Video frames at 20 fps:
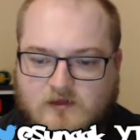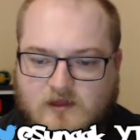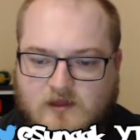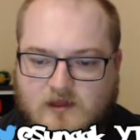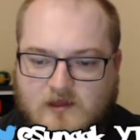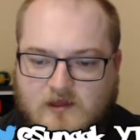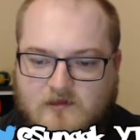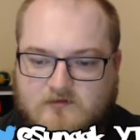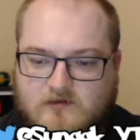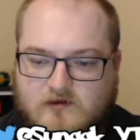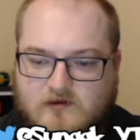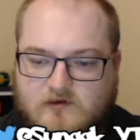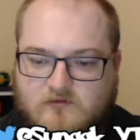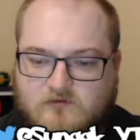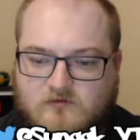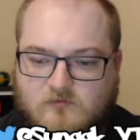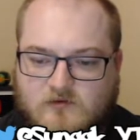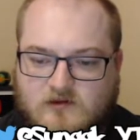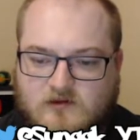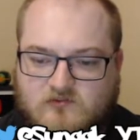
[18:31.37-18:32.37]
Eh, it's not gonna
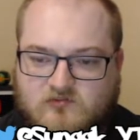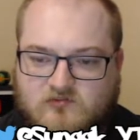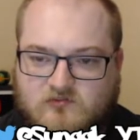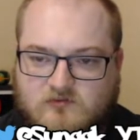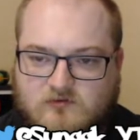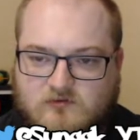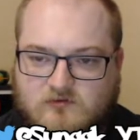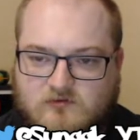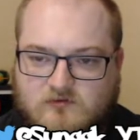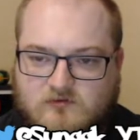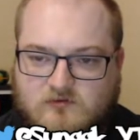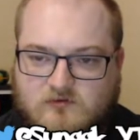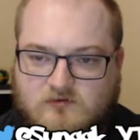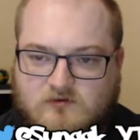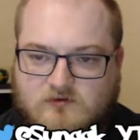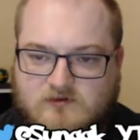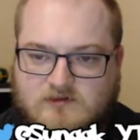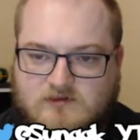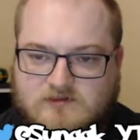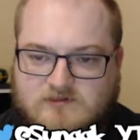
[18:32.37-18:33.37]
too much.
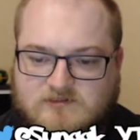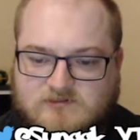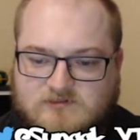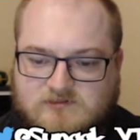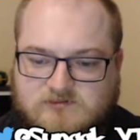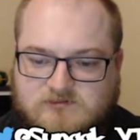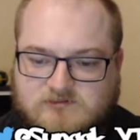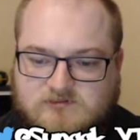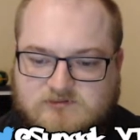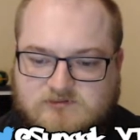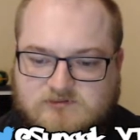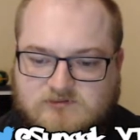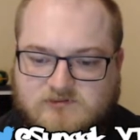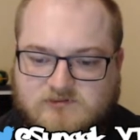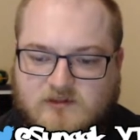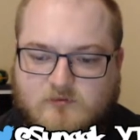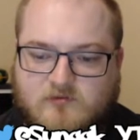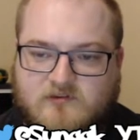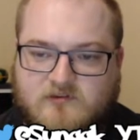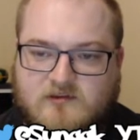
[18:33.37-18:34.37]
Urgh,
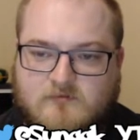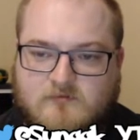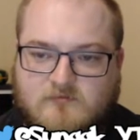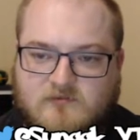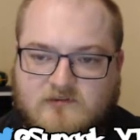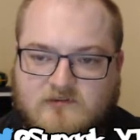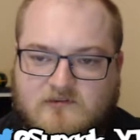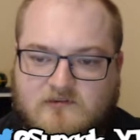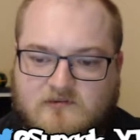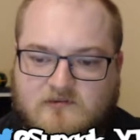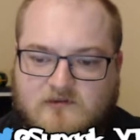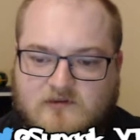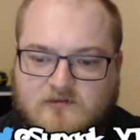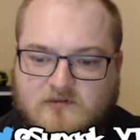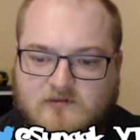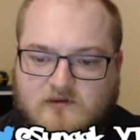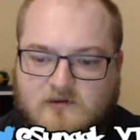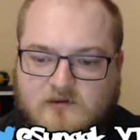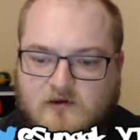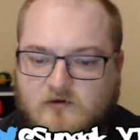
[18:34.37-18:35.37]
double team was
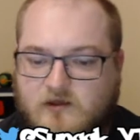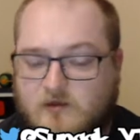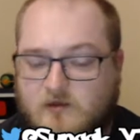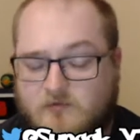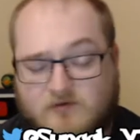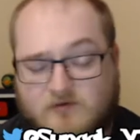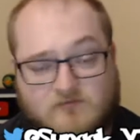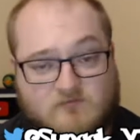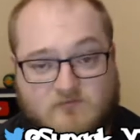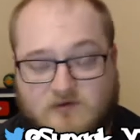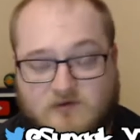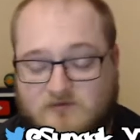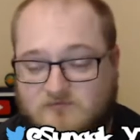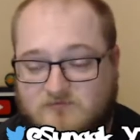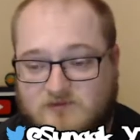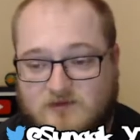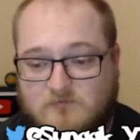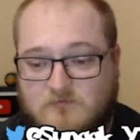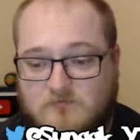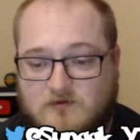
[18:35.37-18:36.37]
disgusting. Okay, but we
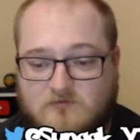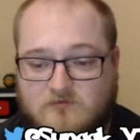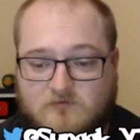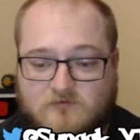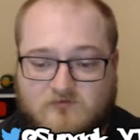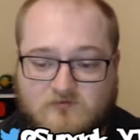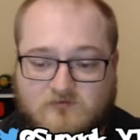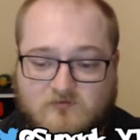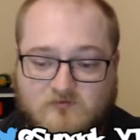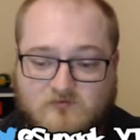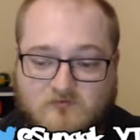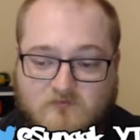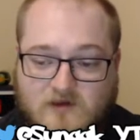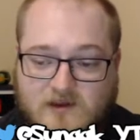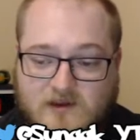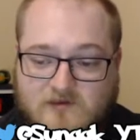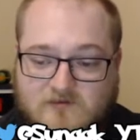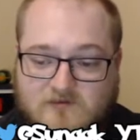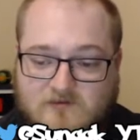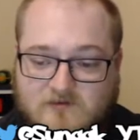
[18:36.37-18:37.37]
didn't miss, which was
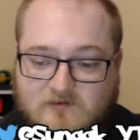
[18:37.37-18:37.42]
great.